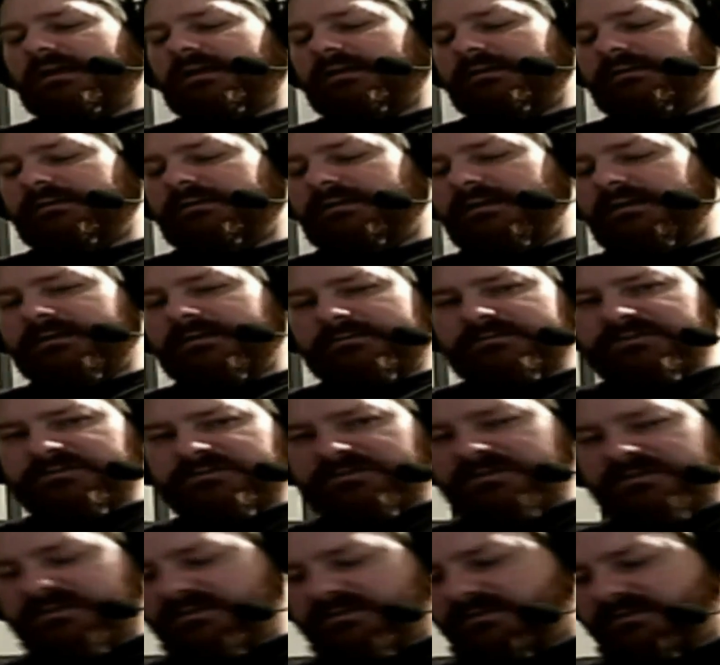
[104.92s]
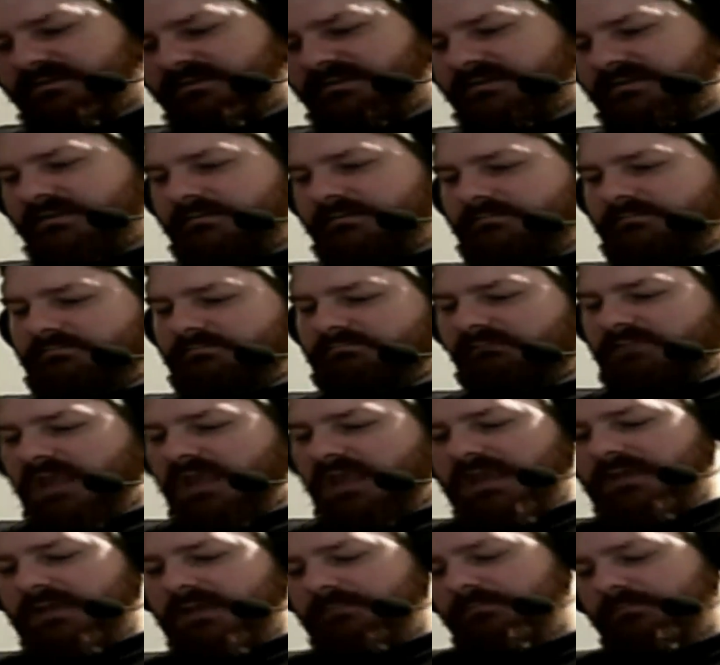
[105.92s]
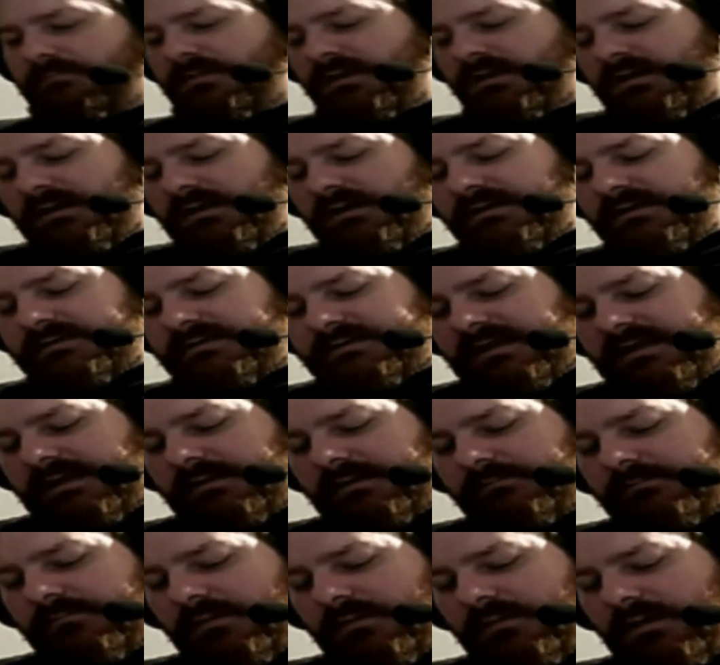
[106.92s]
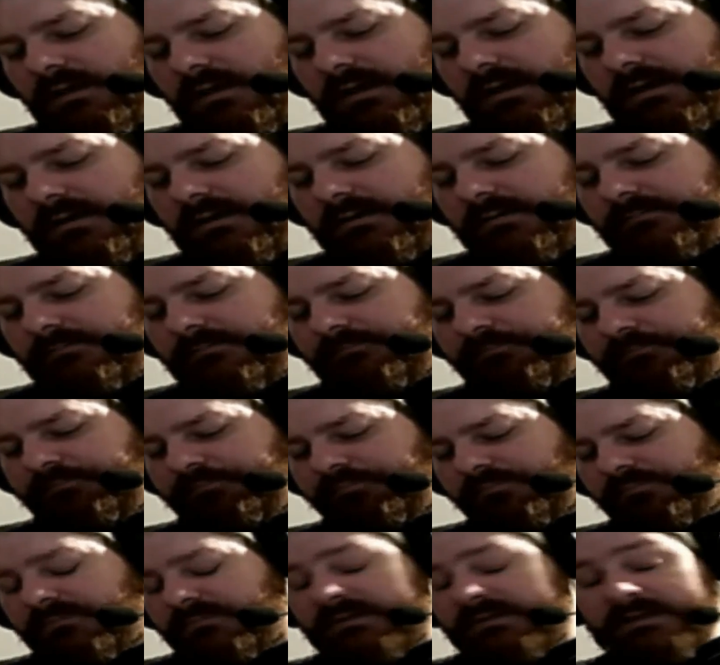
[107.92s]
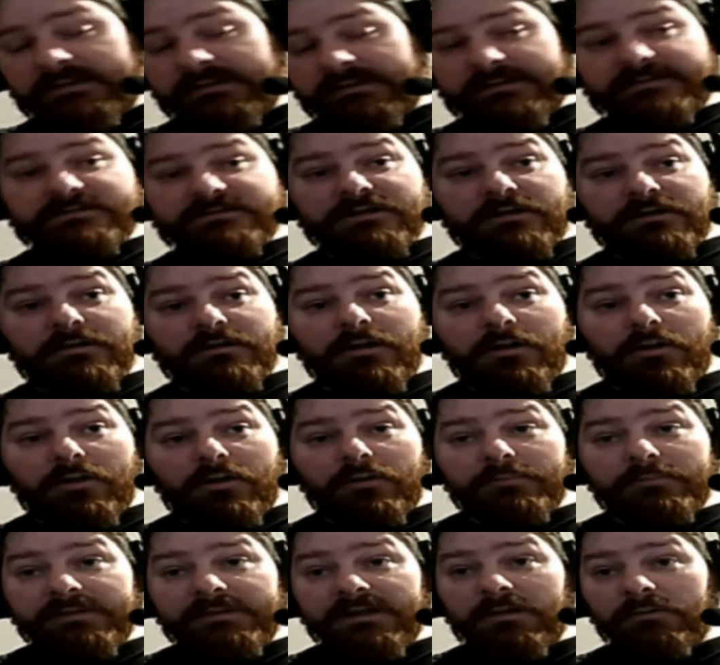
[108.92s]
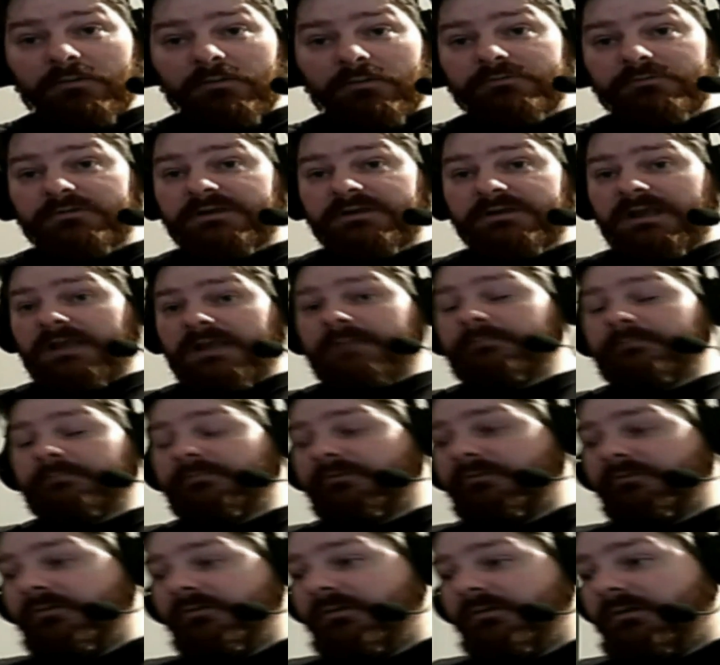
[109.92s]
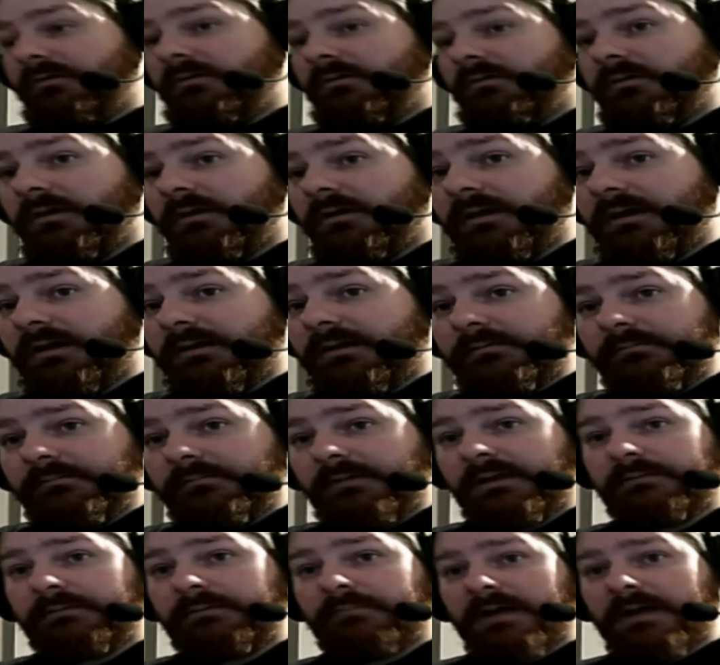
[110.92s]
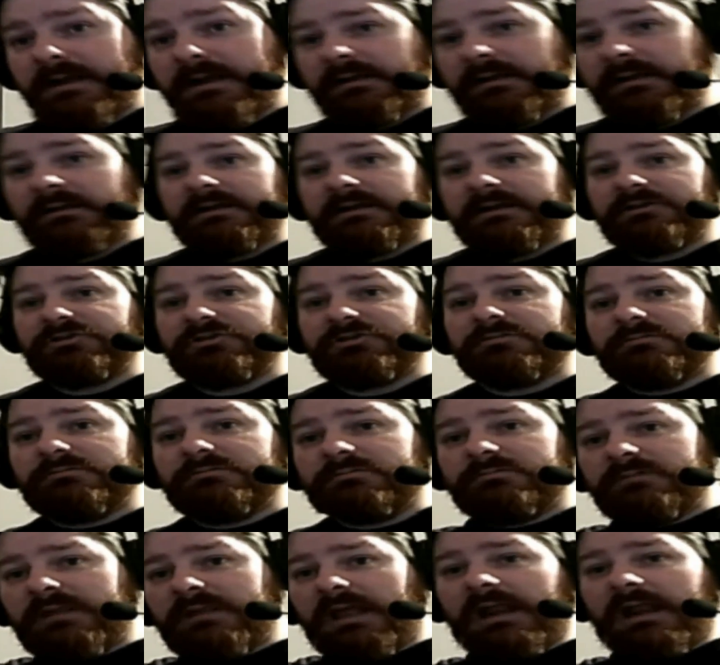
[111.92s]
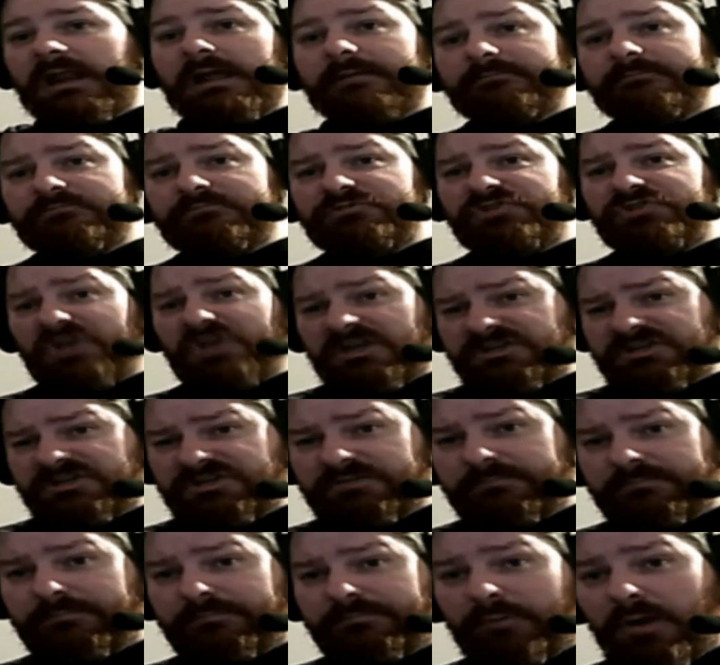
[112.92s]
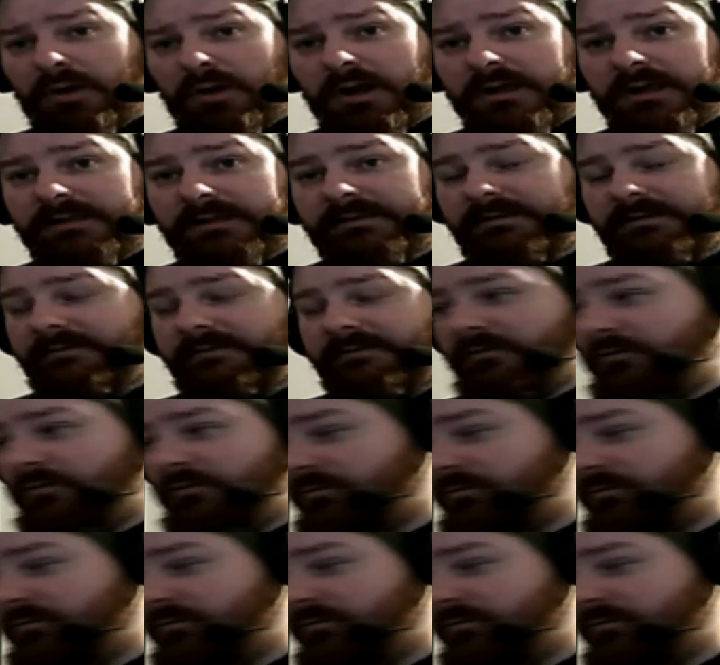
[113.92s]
get into this game. Now these are going to all be older games in my collection that I've just bought. These newer